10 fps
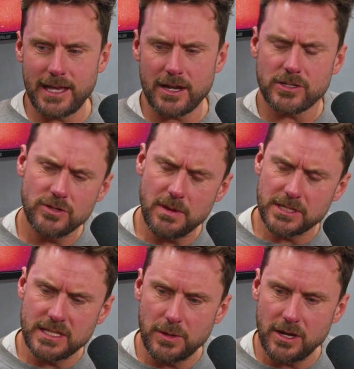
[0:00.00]
And I do
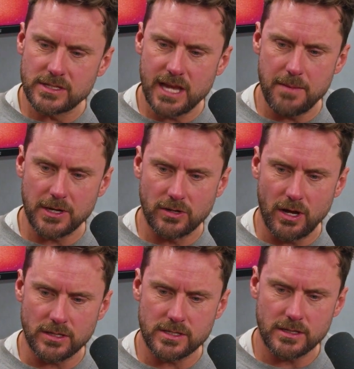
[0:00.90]
remember someone else came
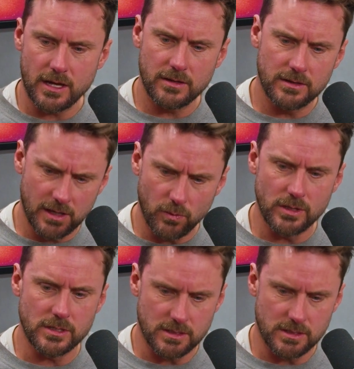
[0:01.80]
across that